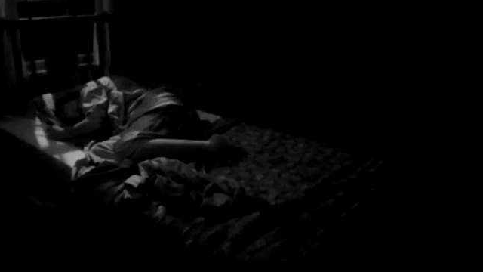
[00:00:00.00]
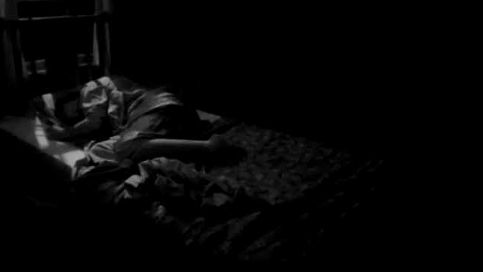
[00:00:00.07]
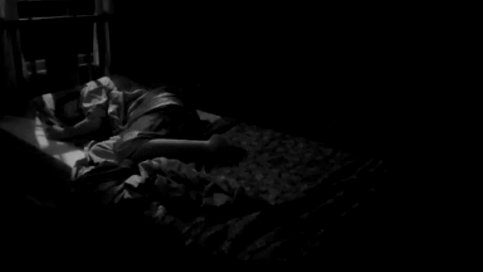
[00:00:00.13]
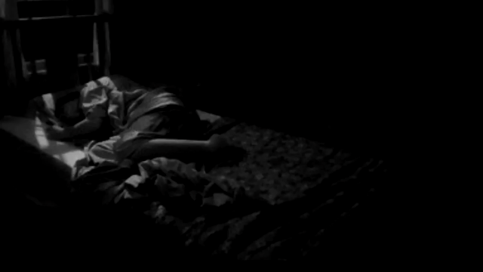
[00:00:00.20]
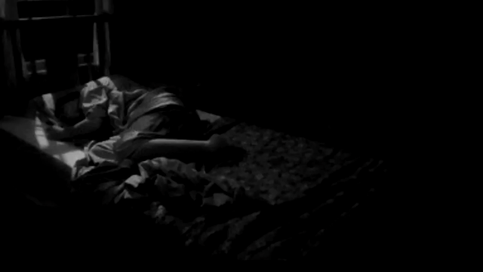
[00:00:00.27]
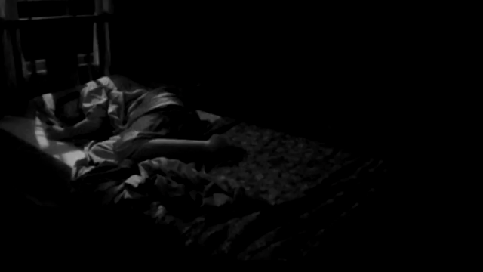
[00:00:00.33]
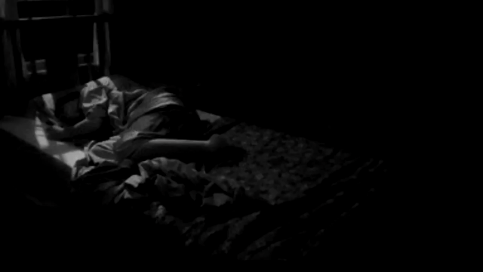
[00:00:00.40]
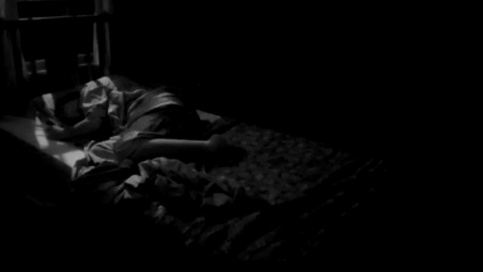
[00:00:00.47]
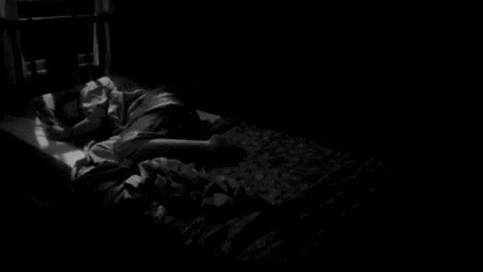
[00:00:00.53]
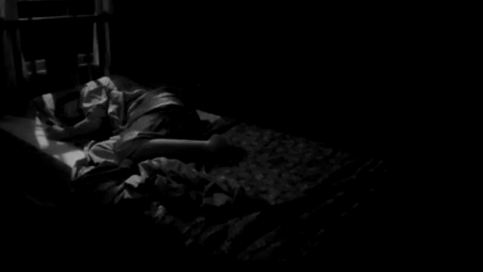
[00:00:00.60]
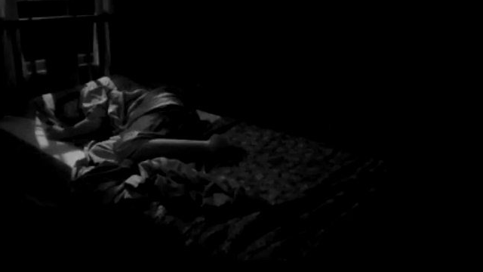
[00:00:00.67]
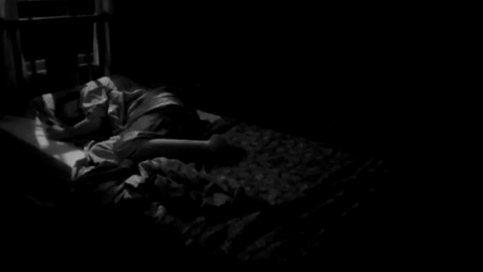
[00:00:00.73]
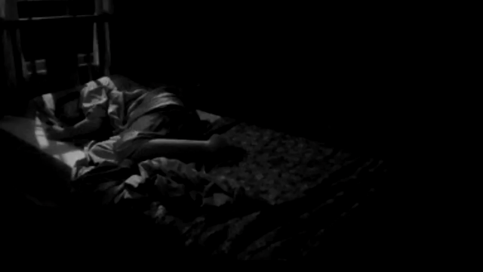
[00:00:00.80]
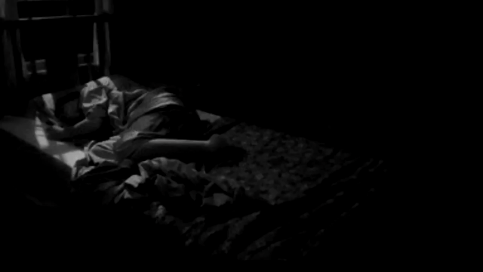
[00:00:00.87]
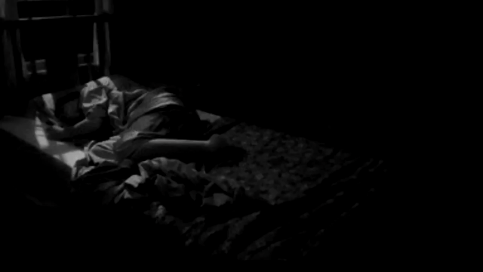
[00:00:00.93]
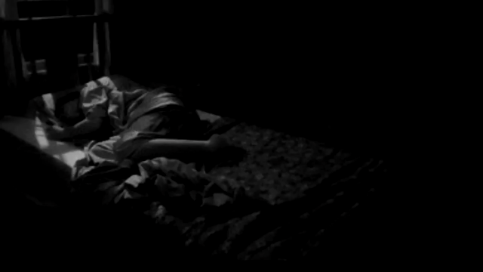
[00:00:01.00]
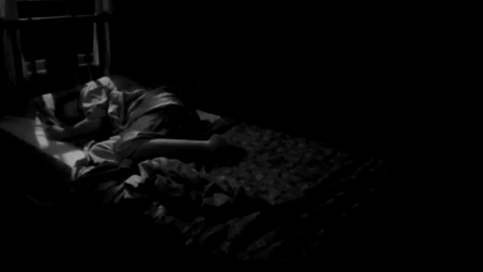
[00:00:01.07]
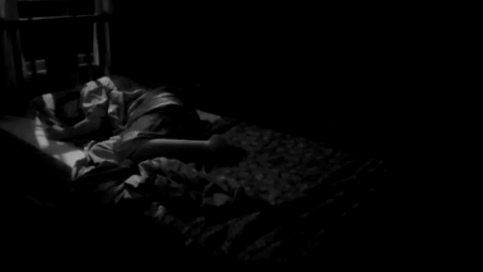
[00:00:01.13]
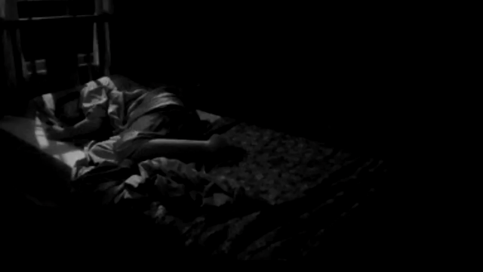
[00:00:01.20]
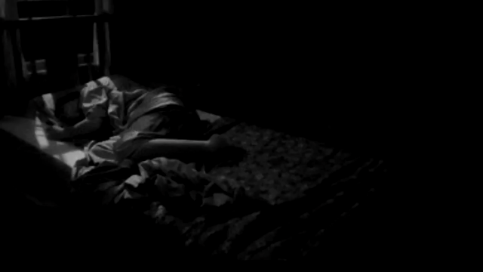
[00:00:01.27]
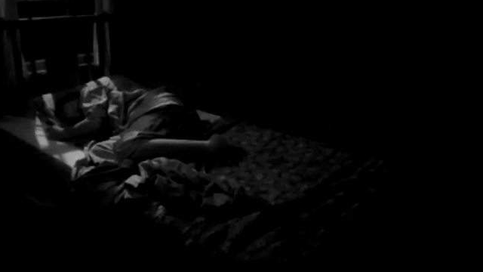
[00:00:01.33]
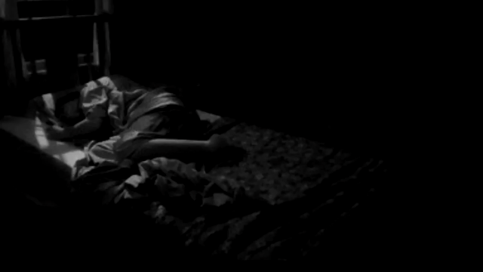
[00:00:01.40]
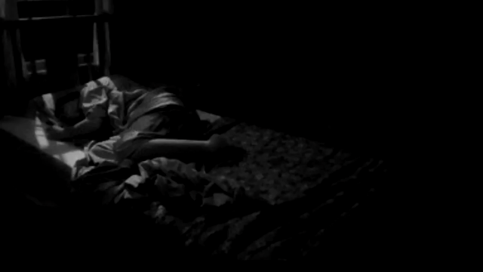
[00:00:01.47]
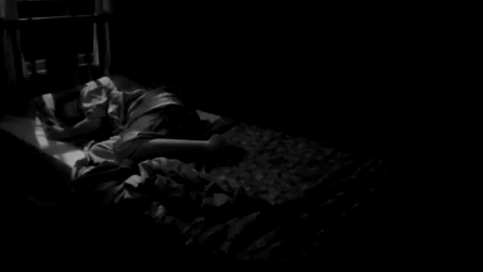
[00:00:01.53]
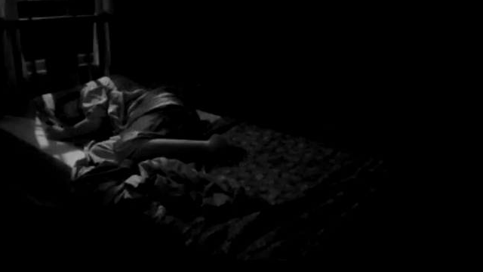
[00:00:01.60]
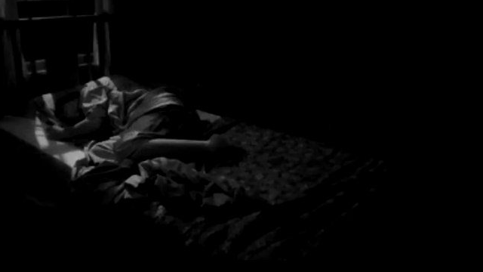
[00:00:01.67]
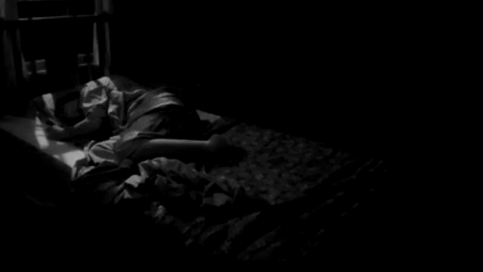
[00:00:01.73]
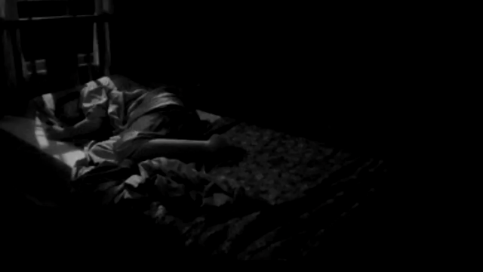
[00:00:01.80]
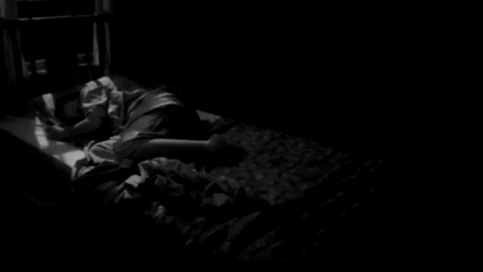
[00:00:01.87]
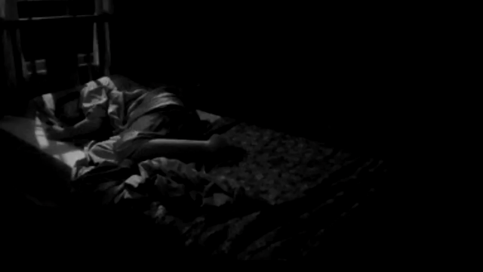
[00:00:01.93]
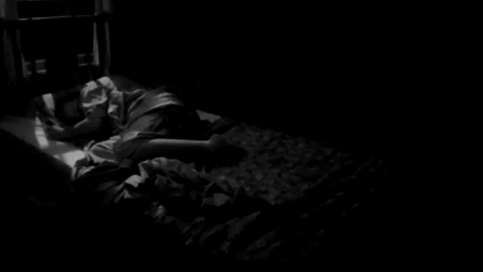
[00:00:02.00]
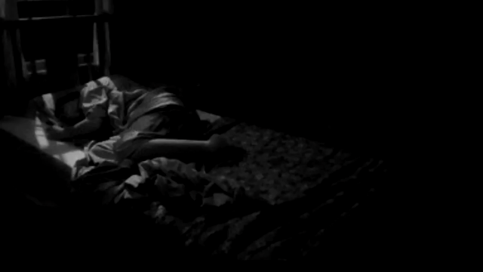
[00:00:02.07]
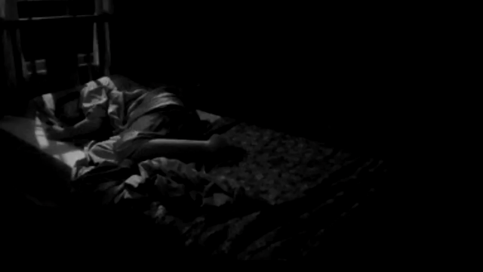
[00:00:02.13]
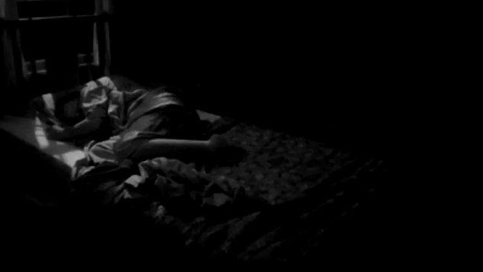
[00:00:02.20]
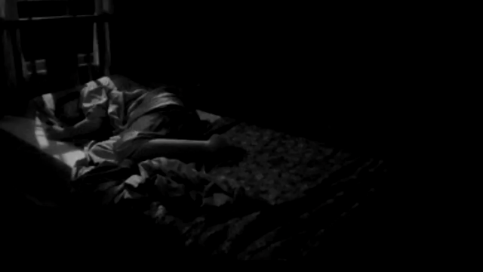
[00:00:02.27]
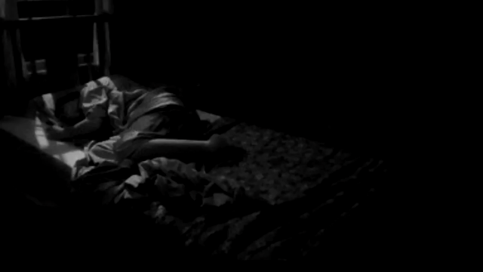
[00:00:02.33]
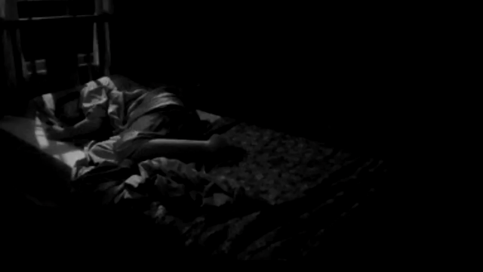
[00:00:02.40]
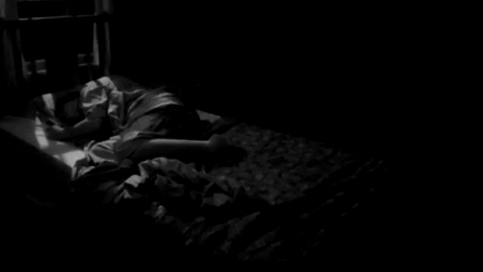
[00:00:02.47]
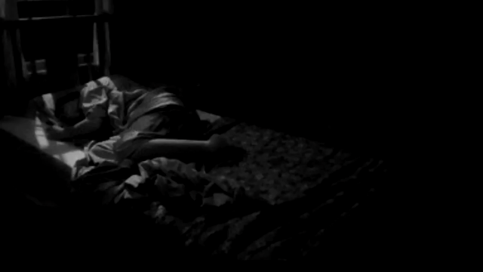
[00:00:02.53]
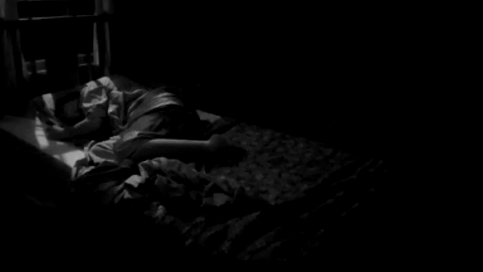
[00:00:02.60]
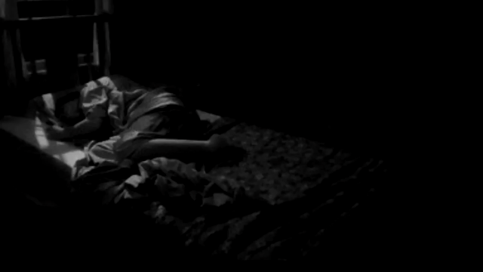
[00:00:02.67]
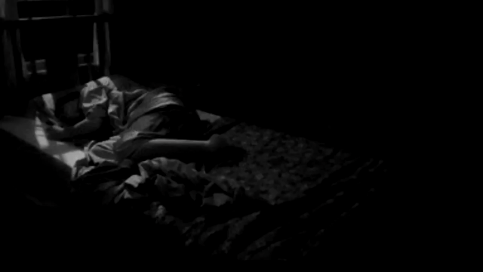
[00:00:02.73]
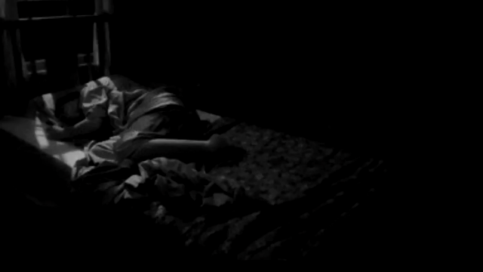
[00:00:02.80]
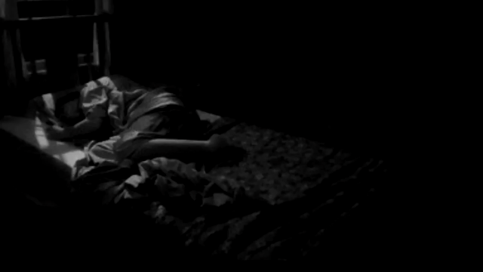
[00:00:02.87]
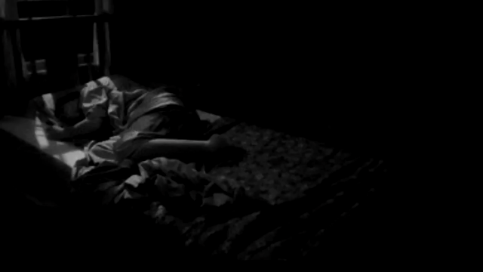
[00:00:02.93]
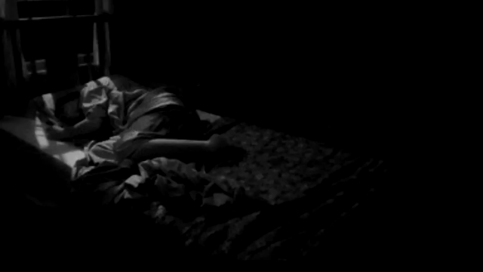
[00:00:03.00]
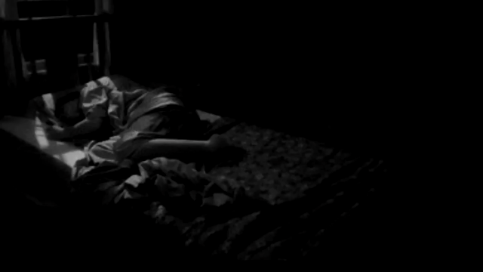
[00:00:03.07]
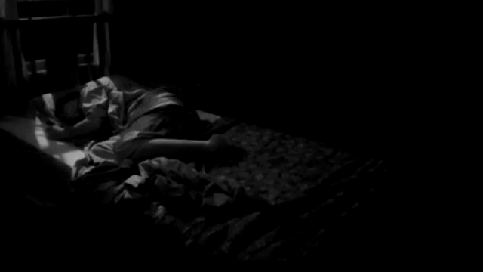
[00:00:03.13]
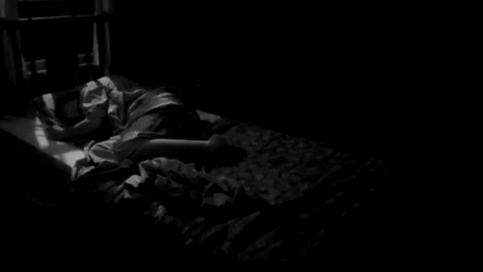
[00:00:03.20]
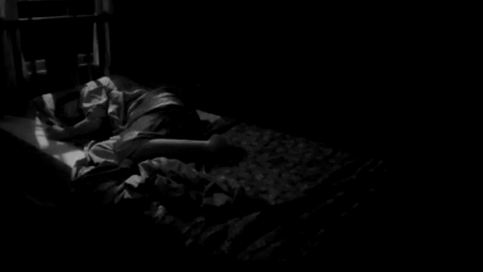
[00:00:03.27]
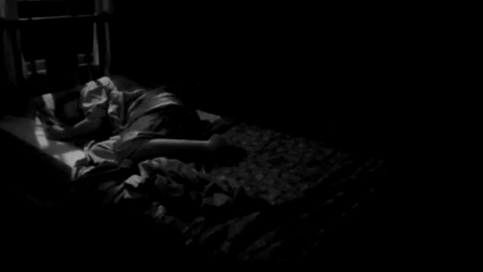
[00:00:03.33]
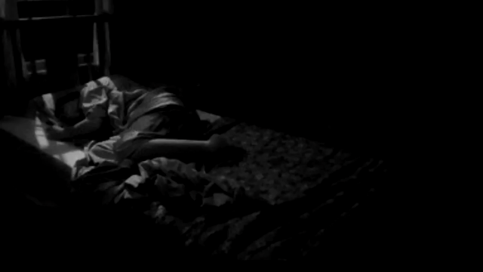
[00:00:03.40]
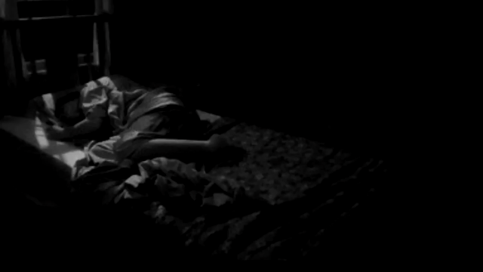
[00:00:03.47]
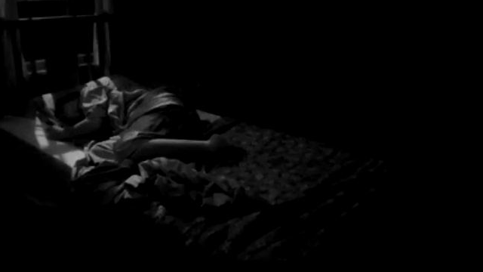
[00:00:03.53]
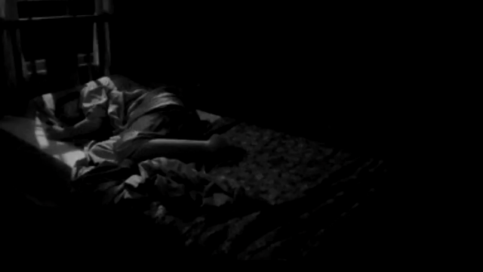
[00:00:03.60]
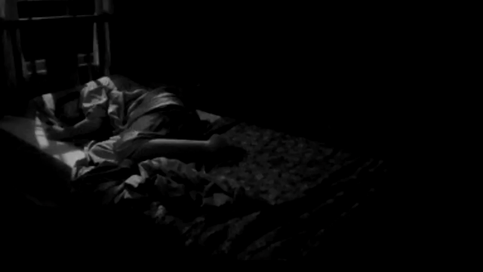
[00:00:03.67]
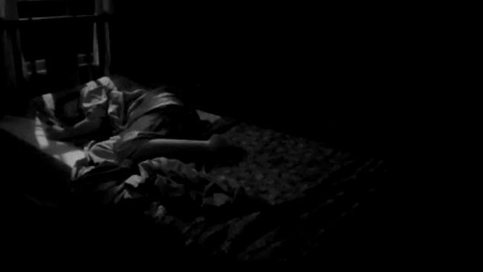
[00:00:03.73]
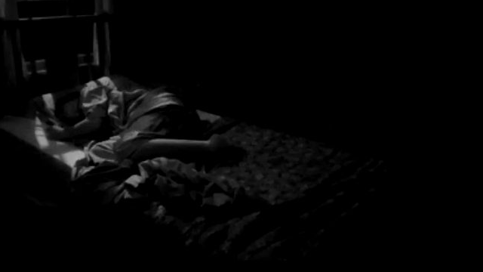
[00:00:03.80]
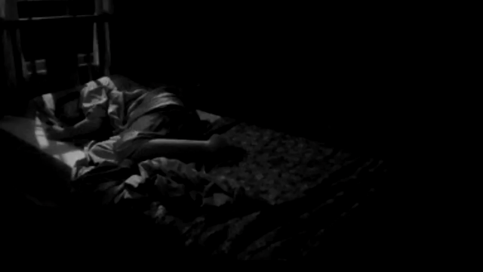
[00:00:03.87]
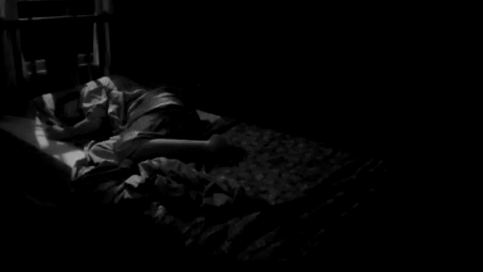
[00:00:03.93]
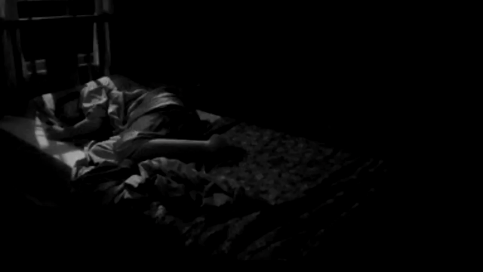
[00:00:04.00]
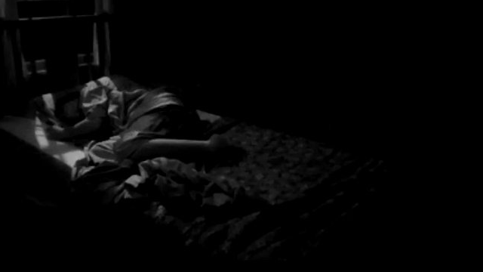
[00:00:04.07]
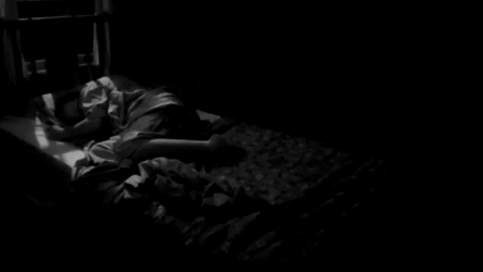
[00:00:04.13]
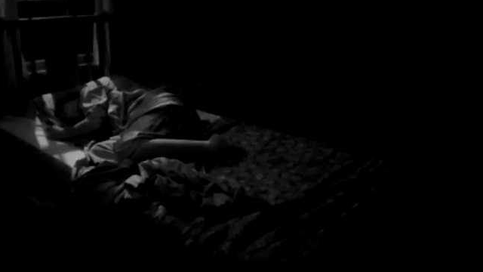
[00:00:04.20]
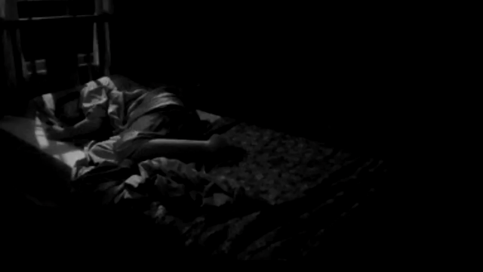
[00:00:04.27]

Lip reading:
No face is visible, so there are no lips to read.